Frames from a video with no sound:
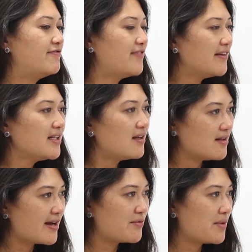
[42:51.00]
found that a
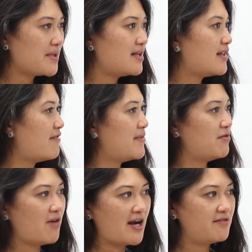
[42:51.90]
lot of women, they've been
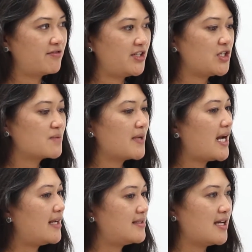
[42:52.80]
riding for years, but
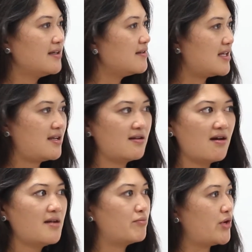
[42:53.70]
I tell you, they
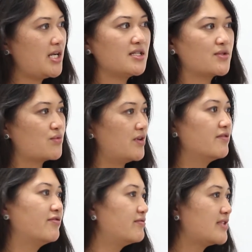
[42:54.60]
cannot brake and
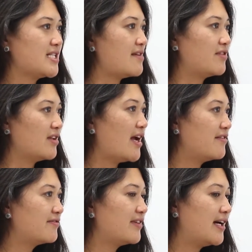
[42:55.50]
swerve to save their
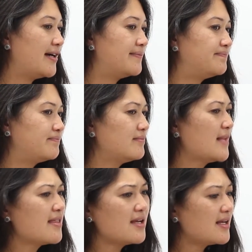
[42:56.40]
life.
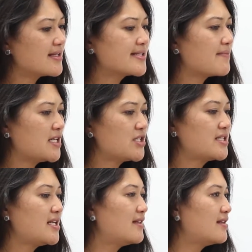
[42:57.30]
Nothing against them. I
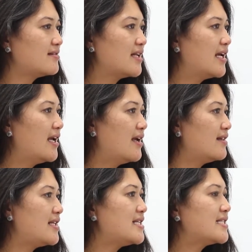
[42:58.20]
just think that
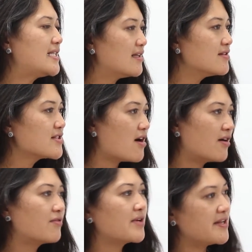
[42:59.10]
these skills
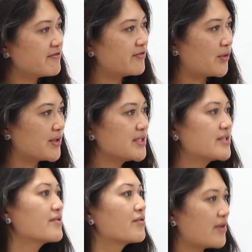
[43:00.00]
aren't
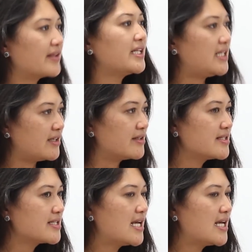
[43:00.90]
reinforced throughout the years.